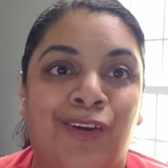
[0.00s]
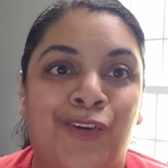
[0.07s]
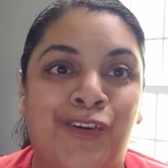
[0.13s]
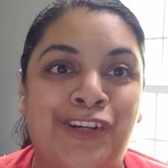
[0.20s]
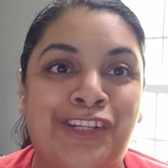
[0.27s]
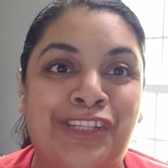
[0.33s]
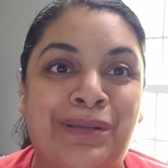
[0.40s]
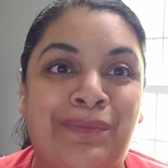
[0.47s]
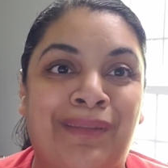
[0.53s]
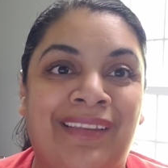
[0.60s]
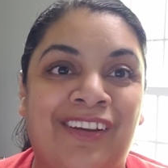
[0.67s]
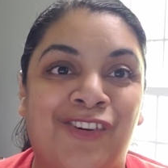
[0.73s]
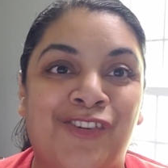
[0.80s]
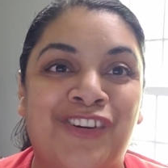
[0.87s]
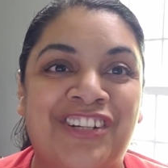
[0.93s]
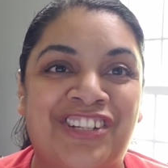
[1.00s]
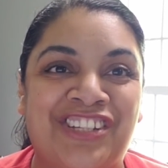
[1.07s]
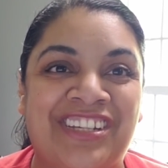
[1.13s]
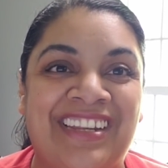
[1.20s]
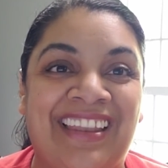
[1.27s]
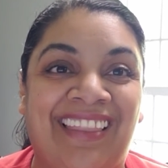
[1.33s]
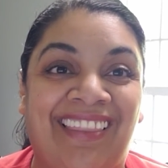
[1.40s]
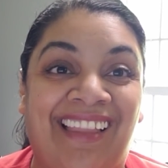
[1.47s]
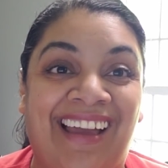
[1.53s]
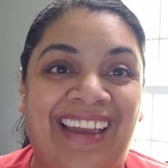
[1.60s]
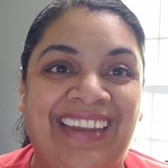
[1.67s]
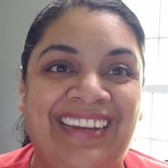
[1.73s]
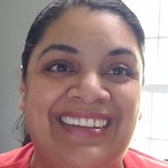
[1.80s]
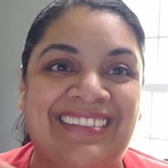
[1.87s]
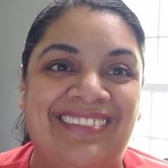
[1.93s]
Christian
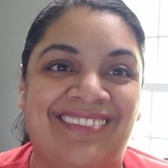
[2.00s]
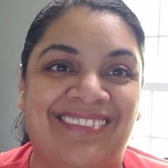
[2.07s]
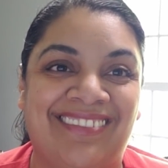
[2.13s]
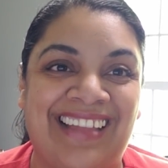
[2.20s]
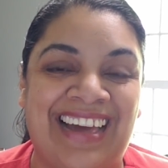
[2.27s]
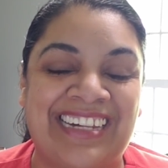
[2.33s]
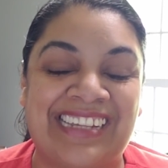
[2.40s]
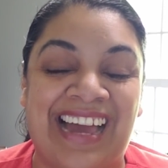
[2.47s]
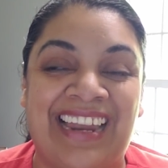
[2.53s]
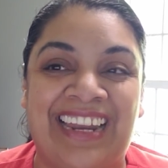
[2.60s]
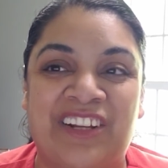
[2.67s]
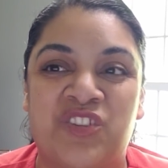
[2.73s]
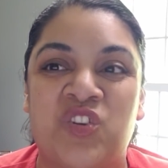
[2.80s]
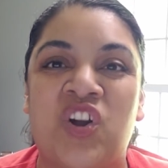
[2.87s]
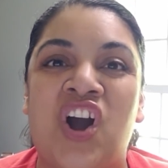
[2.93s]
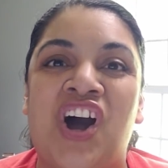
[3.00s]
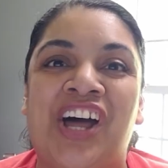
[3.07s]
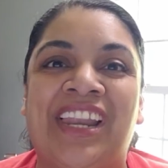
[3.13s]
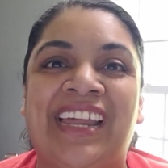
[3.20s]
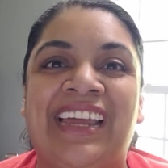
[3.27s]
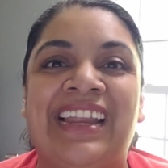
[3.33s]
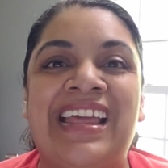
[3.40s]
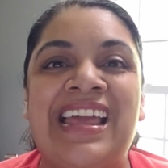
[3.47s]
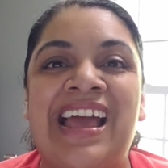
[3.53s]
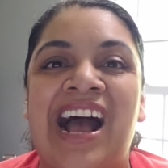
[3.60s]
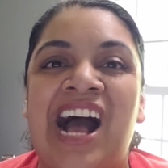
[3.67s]
light, as I like to call it.